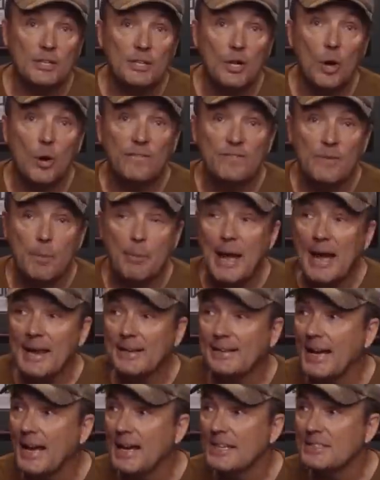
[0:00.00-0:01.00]
to know if the
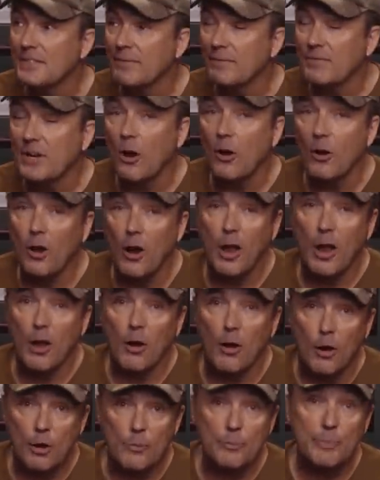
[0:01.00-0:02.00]
bad guys have got
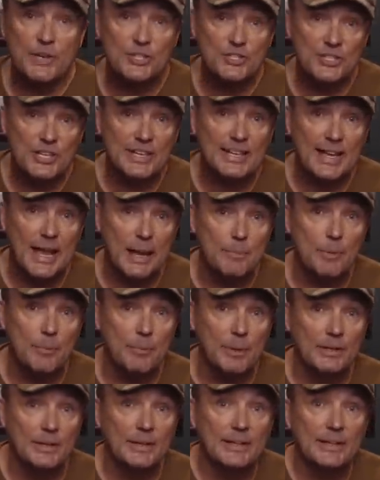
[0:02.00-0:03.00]
R P G
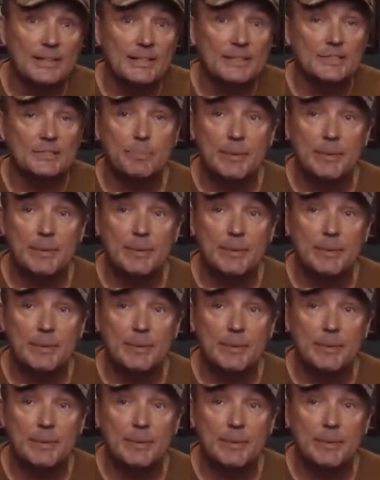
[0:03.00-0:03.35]
capabilities,